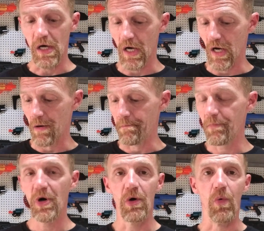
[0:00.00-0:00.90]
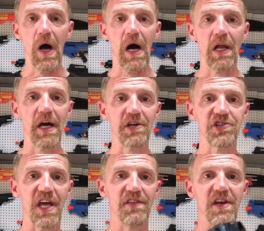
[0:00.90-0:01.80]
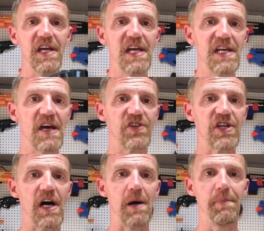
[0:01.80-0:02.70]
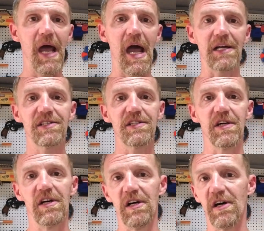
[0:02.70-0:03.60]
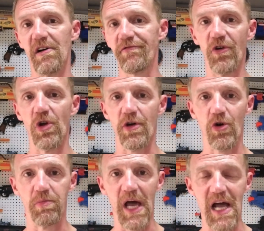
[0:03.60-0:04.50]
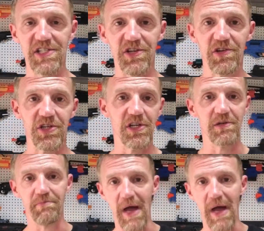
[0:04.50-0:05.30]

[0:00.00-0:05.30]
Um, while I understand the need to have a compact uh, full auto blaster to